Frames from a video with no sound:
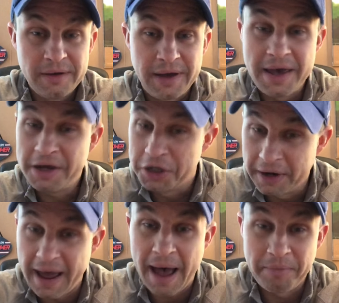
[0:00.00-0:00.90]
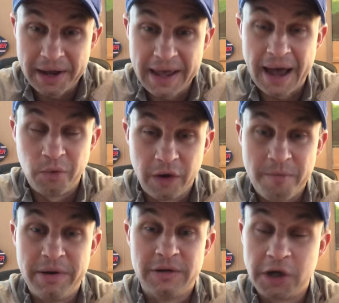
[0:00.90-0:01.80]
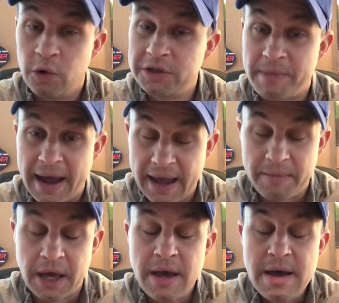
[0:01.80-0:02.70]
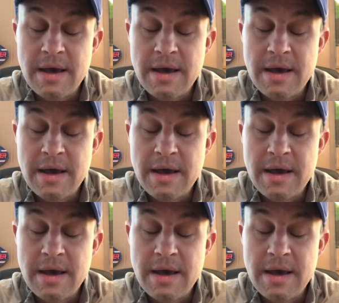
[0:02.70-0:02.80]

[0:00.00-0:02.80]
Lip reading: it could happen again where the Bills host Miami